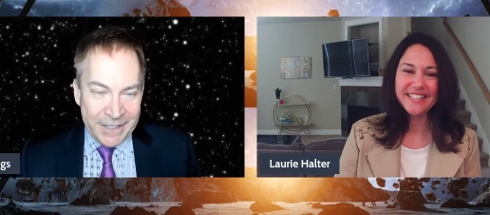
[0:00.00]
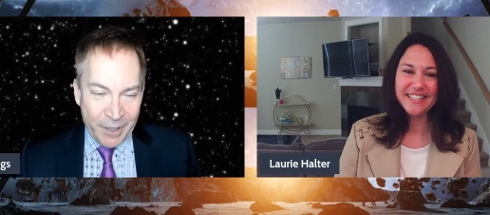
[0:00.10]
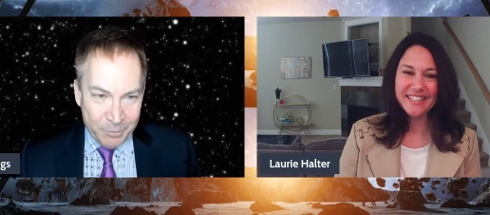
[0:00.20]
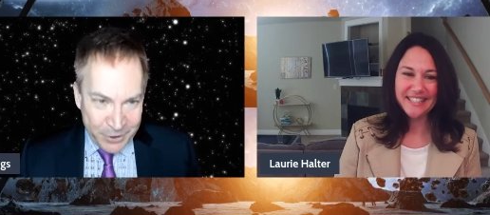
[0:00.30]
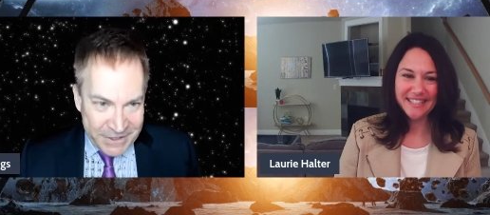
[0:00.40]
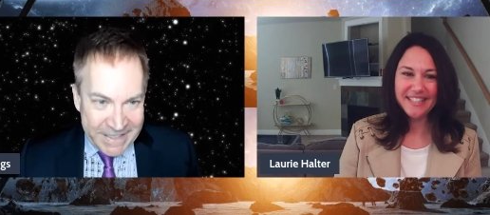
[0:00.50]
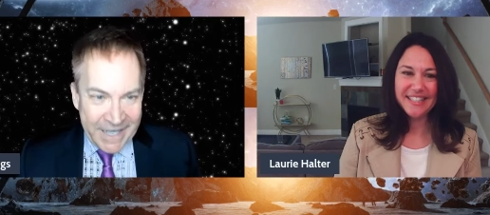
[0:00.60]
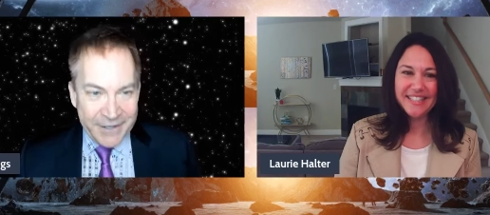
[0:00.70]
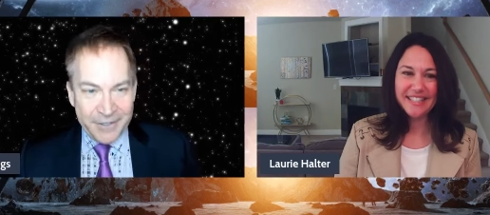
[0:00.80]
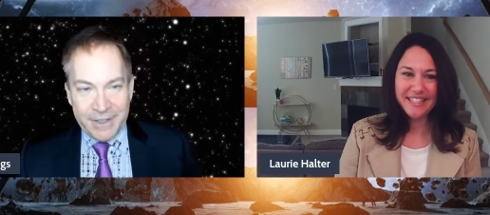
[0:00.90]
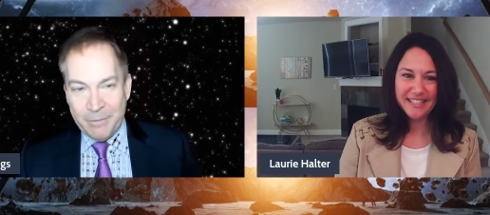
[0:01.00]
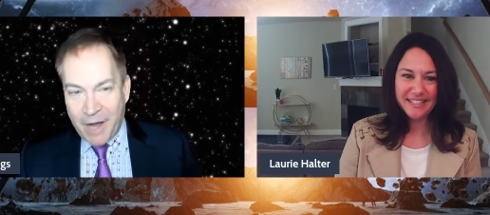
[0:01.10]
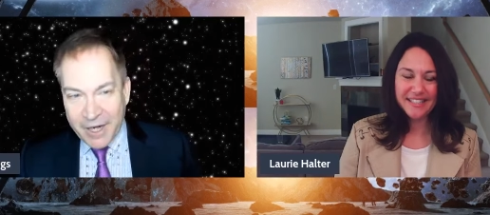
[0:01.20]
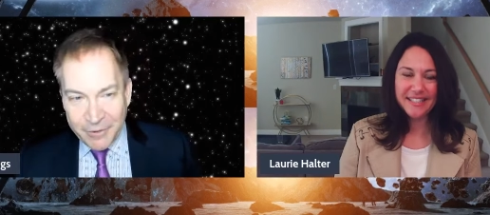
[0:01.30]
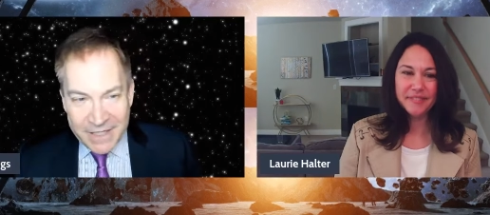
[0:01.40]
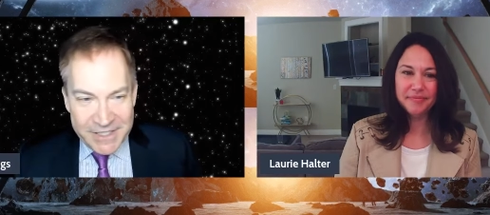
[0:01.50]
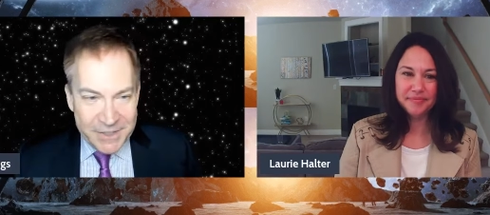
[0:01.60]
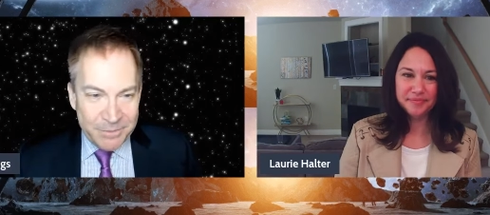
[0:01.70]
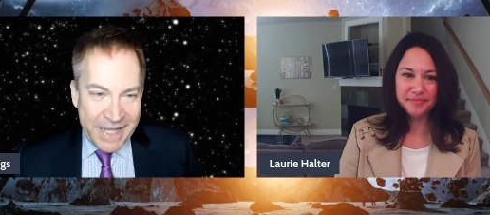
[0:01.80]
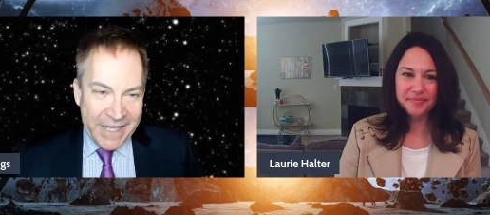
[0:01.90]
Speaker 1: you know, put together and moderate
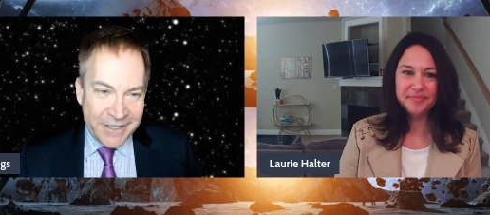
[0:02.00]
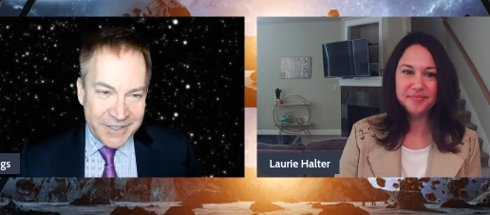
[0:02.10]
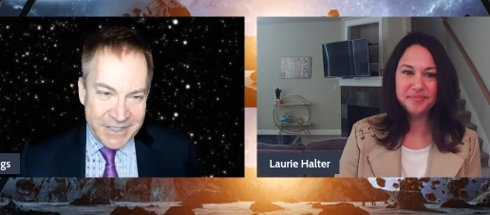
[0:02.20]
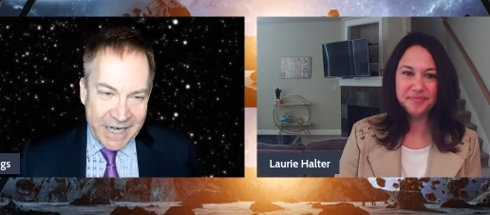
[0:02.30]
some panels.